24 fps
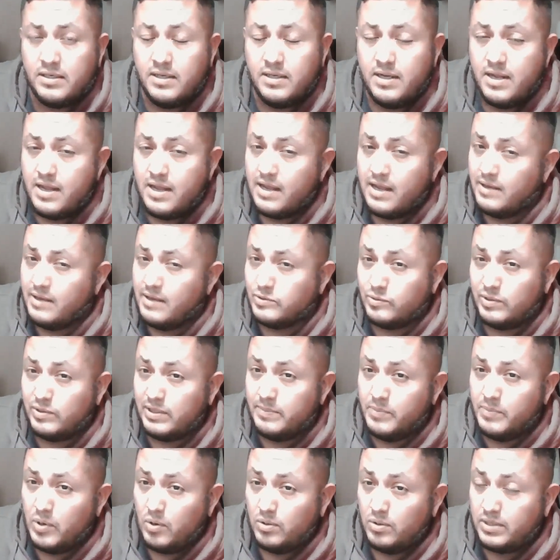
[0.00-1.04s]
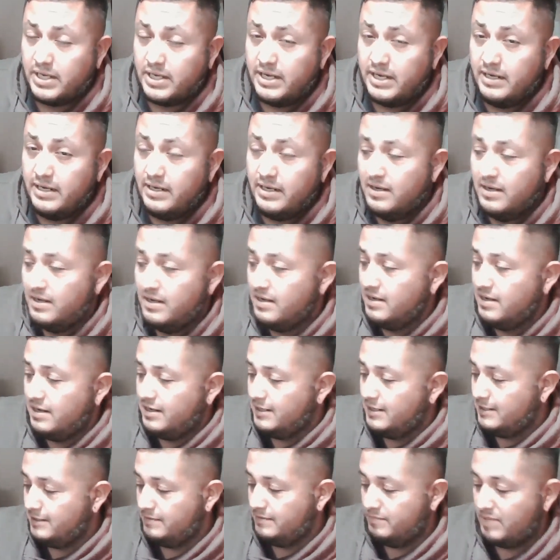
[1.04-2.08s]
It was really bulky,
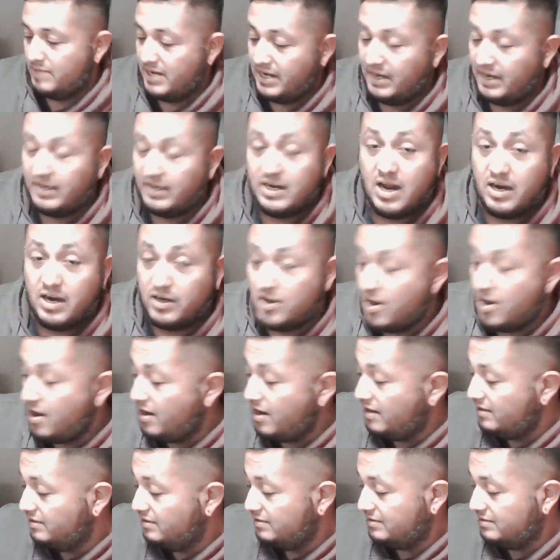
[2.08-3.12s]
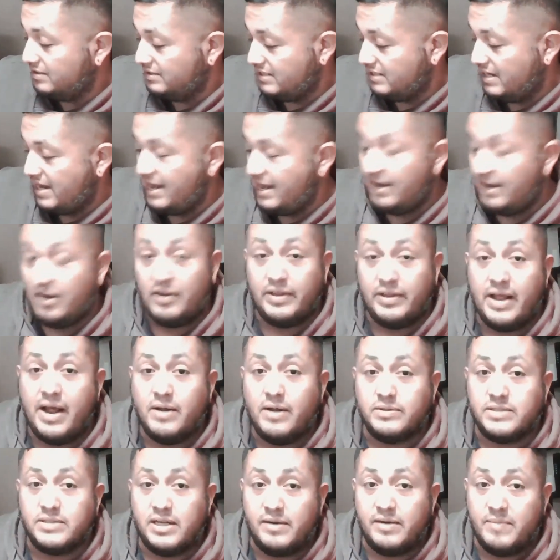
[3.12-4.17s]
and it got caught because I had it on the
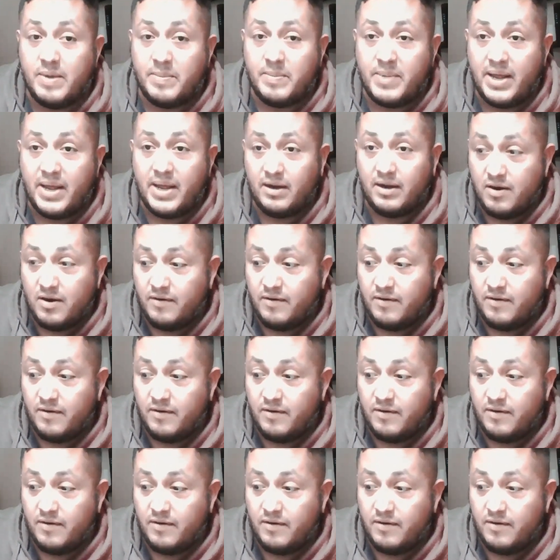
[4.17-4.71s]
outside of my pack,